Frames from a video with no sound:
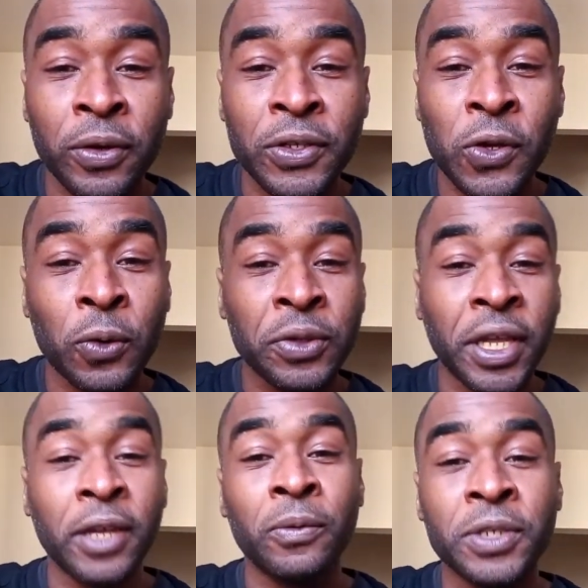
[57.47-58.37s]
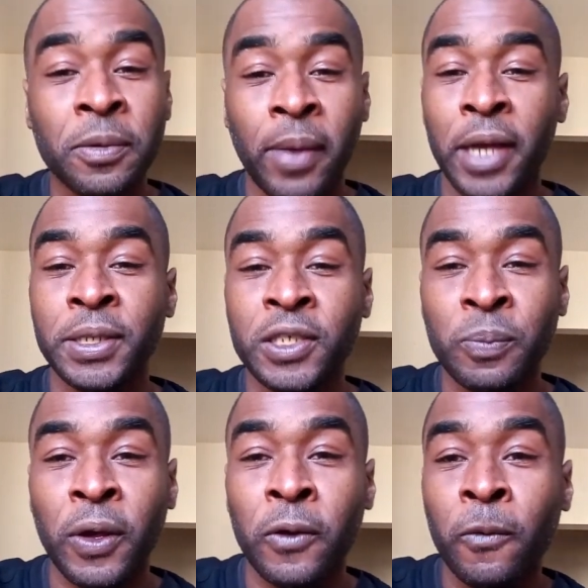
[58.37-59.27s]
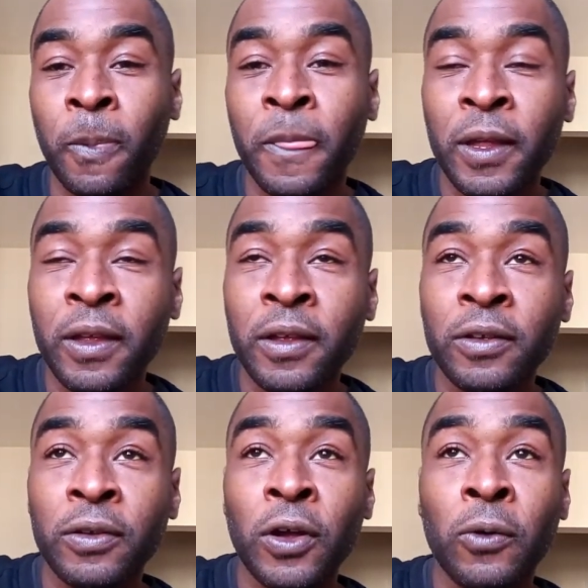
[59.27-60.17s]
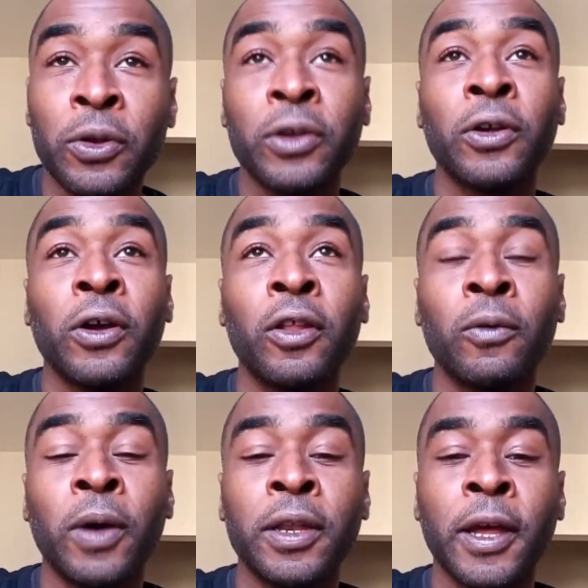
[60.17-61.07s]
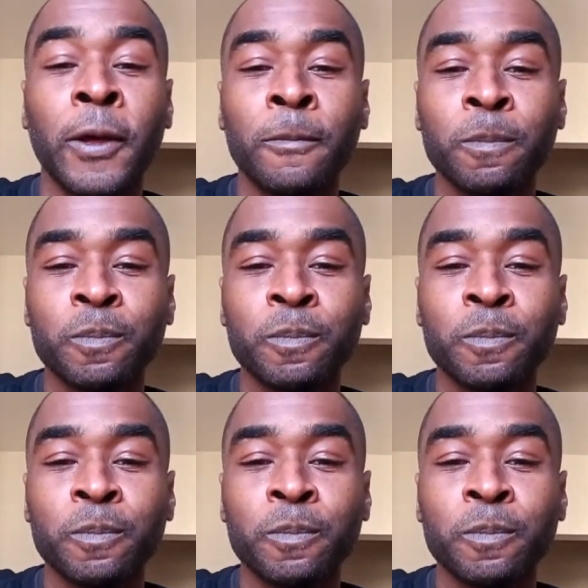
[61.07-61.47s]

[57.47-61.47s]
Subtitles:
this whole thing was a magic spell, you know, on a girl and whatnot.